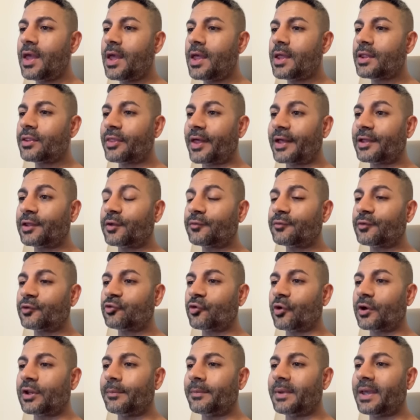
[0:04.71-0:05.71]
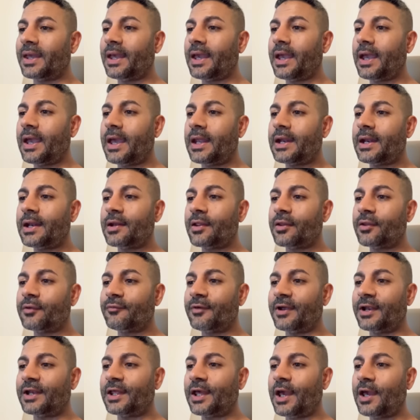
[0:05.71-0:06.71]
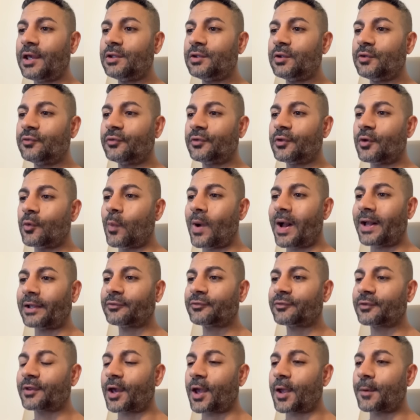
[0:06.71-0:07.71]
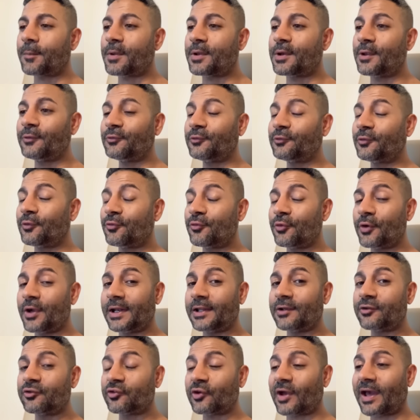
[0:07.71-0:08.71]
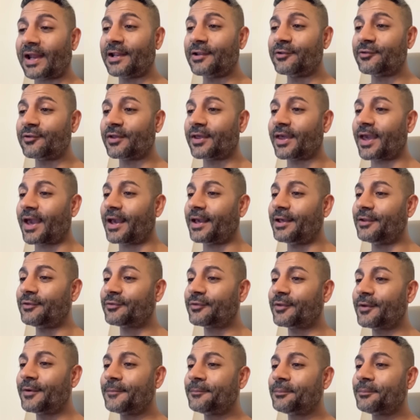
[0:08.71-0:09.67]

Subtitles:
Thank you for joining me in another video using the WAXscope, and this is a really challenging case.